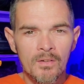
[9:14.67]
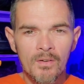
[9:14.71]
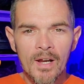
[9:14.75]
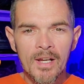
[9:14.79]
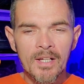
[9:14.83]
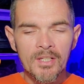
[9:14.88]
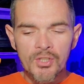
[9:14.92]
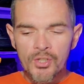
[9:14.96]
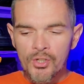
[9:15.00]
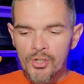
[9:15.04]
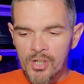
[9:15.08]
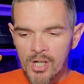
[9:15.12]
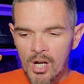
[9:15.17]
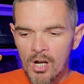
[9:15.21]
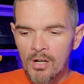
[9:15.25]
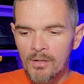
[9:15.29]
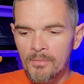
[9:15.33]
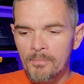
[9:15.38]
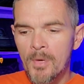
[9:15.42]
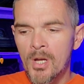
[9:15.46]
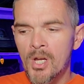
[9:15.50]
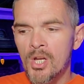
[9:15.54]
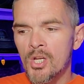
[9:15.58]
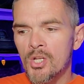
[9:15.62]
right? You
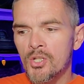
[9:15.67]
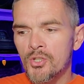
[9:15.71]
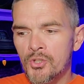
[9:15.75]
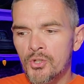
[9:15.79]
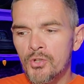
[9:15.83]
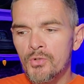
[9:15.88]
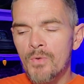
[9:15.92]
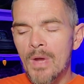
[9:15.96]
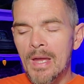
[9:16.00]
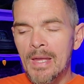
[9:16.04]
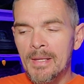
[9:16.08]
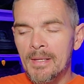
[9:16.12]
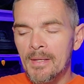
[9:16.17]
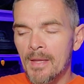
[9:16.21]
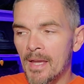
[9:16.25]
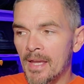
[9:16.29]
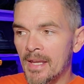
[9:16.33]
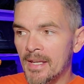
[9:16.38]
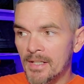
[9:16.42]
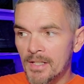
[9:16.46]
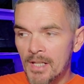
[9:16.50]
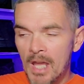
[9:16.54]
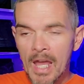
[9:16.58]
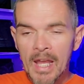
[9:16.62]
come to
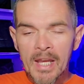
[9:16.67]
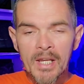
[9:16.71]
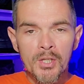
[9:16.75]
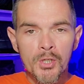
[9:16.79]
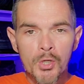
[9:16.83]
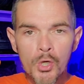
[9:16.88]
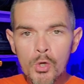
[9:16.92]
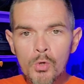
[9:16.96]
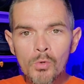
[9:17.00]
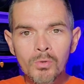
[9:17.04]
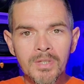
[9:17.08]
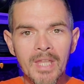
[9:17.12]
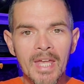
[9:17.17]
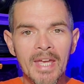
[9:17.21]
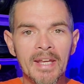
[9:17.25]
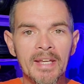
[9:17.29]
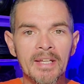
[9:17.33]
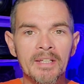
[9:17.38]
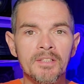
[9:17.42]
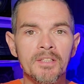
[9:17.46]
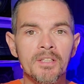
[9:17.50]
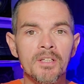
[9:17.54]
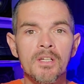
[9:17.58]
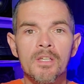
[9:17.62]
a new
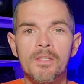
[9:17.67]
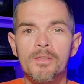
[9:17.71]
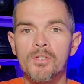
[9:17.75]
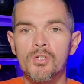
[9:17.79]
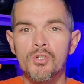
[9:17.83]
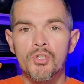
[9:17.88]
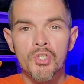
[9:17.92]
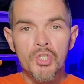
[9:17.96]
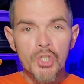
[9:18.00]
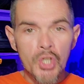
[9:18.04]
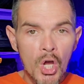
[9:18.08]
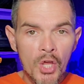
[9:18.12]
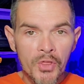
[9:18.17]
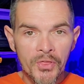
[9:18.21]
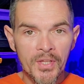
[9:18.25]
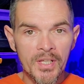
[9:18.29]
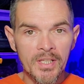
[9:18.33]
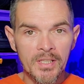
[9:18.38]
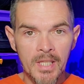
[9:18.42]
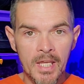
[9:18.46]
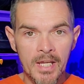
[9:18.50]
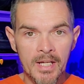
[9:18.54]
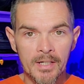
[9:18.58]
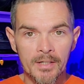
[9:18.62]
land, there's
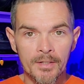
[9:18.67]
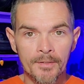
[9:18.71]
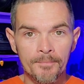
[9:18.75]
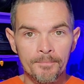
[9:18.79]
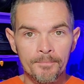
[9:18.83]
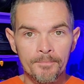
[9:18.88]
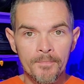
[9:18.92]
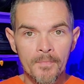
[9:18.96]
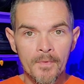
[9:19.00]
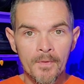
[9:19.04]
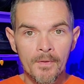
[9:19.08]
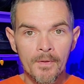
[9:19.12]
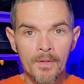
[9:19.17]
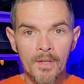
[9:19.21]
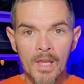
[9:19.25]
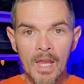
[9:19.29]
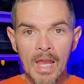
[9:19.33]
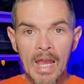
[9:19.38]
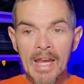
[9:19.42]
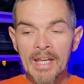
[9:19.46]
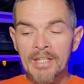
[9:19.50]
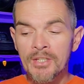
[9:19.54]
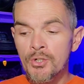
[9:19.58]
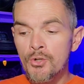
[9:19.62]
nothing there,
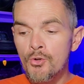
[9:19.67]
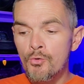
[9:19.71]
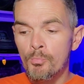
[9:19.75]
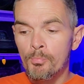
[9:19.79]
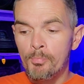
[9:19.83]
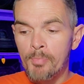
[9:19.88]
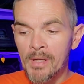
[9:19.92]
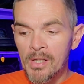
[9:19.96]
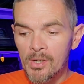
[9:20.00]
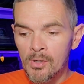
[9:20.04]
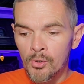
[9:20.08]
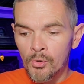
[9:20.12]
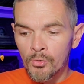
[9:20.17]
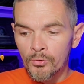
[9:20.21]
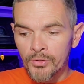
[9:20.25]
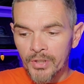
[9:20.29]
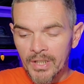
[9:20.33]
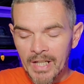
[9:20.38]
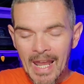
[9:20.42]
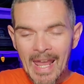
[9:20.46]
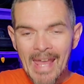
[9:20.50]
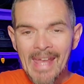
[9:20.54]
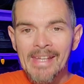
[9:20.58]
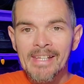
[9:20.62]
and you build
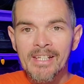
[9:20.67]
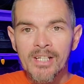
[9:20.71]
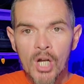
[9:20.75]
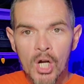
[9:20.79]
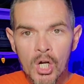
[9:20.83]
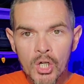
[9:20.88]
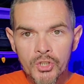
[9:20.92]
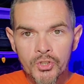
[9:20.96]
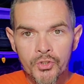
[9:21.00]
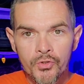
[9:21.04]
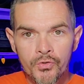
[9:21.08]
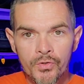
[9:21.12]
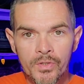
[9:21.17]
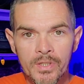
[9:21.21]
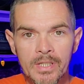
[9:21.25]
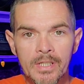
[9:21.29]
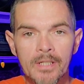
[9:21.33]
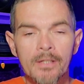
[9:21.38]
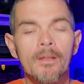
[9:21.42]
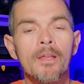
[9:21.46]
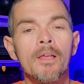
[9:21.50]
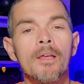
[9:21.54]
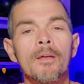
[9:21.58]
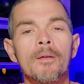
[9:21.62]
a
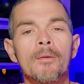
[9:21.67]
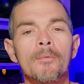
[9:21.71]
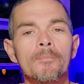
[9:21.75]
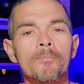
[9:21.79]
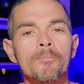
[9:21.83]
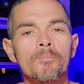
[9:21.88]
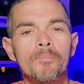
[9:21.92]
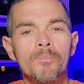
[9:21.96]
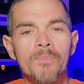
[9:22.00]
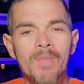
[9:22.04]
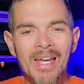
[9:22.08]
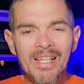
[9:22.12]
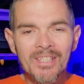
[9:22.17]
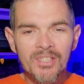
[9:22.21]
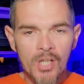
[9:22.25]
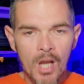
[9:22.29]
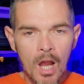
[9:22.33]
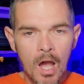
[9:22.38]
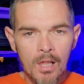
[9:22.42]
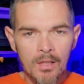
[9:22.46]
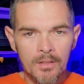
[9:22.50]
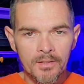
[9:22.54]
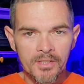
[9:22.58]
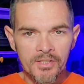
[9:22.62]
country. That's
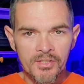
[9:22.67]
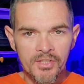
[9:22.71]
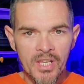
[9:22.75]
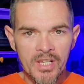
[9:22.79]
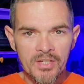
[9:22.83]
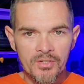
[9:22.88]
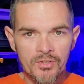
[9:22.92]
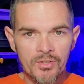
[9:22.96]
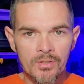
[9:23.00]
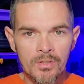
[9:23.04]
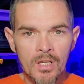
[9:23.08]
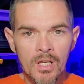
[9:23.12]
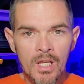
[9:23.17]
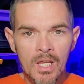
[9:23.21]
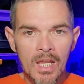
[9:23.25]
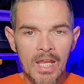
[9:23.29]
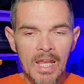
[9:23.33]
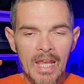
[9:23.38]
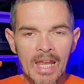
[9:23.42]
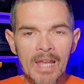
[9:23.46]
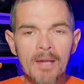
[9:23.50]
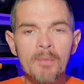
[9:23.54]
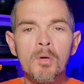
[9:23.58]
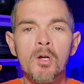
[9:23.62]
colonization.
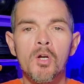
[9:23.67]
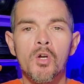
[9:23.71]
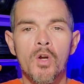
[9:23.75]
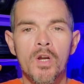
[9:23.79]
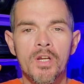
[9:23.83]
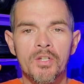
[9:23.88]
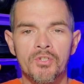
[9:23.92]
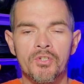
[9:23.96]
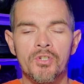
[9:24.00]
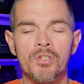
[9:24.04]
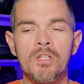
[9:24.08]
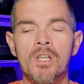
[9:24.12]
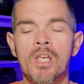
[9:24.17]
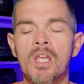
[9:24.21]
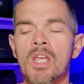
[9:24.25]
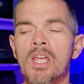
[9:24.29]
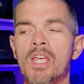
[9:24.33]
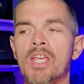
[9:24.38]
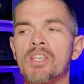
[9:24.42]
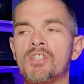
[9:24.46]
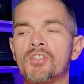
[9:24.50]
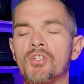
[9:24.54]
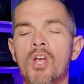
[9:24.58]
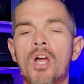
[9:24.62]
Immigration
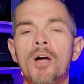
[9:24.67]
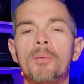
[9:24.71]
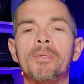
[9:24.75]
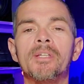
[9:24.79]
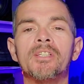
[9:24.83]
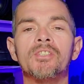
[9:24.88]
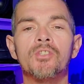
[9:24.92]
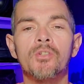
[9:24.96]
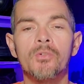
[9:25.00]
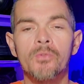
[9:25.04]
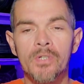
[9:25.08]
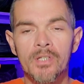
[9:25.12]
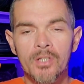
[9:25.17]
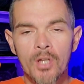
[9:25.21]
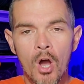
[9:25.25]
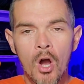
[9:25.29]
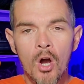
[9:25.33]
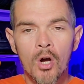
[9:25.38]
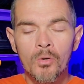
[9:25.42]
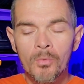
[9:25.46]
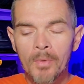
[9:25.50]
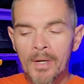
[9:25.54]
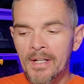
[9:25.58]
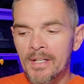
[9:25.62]
is coming to an
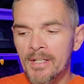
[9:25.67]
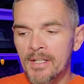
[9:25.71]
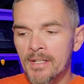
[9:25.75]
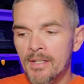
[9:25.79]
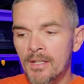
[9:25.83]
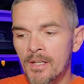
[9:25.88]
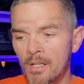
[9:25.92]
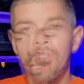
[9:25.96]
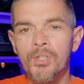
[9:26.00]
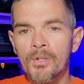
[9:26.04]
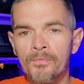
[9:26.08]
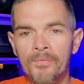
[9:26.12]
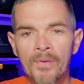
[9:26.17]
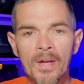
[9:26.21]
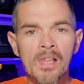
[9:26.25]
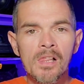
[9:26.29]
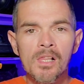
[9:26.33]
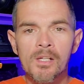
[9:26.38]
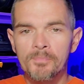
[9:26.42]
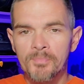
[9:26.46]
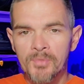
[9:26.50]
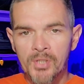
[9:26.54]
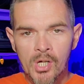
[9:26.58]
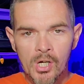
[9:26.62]
already
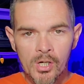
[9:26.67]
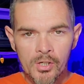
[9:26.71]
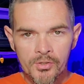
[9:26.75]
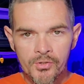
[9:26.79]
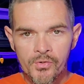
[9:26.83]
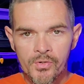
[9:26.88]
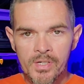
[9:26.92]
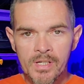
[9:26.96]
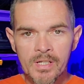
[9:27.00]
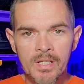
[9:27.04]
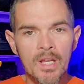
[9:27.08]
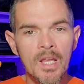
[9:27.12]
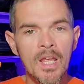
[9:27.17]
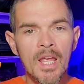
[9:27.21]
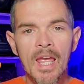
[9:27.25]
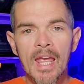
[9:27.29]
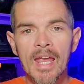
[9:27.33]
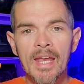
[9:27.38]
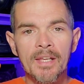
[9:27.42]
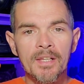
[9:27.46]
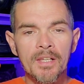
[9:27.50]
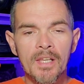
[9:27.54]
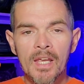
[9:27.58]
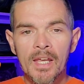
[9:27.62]
developed country
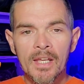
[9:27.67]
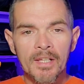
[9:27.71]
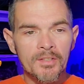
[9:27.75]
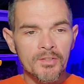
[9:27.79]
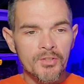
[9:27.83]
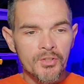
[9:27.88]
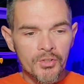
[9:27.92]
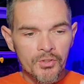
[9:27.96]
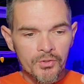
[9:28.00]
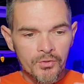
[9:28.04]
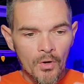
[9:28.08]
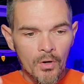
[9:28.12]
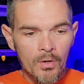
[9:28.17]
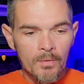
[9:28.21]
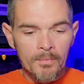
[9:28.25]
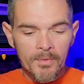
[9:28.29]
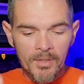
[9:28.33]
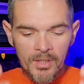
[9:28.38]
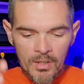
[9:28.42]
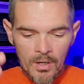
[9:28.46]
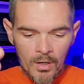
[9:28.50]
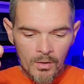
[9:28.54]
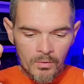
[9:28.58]
and start,